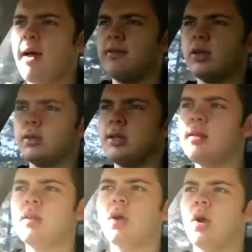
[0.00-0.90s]

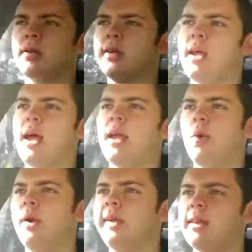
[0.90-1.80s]
haven't gotten a
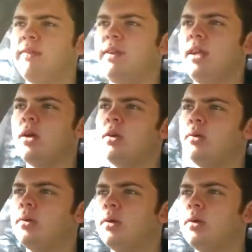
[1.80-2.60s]
weekly video,